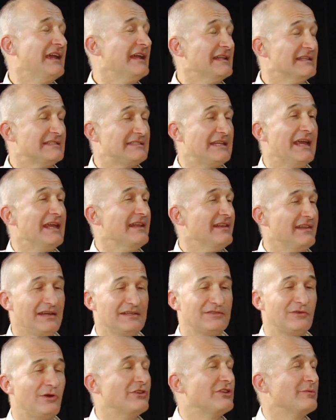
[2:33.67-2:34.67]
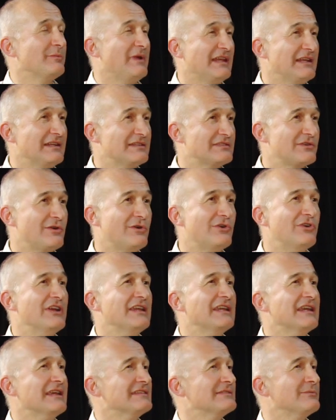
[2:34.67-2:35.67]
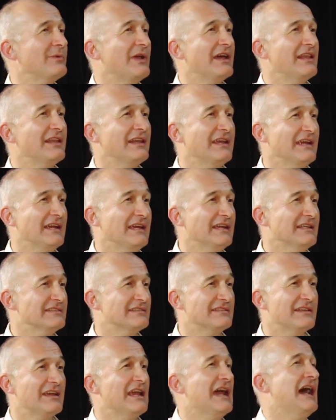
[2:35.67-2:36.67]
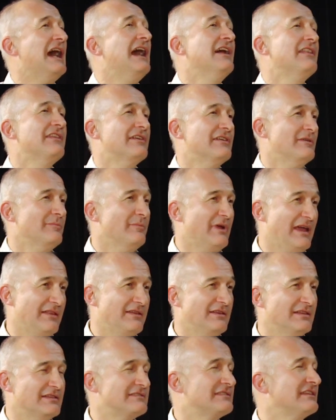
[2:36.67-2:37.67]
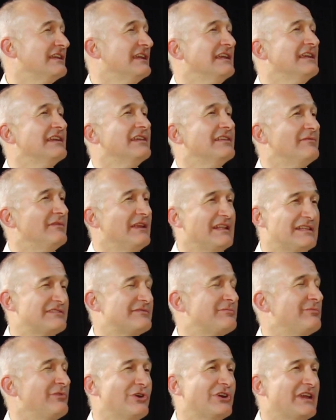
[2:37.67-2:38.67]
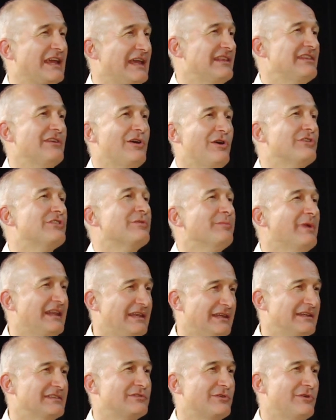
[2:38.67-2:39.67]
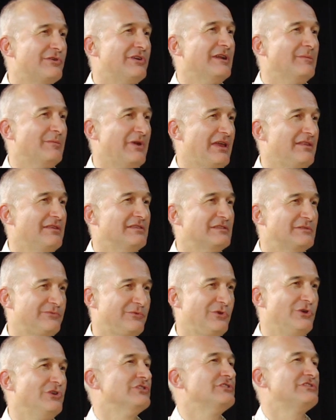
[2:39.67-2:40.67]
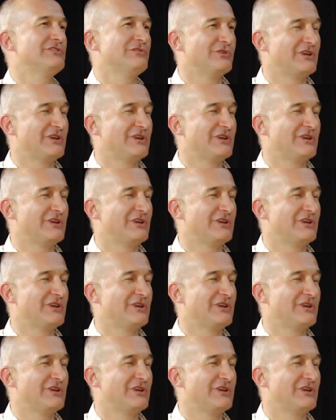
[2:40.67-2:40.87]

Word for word: I understand there's automatic scoring as well as other methods let's look at the automatic scoring methods okay. first.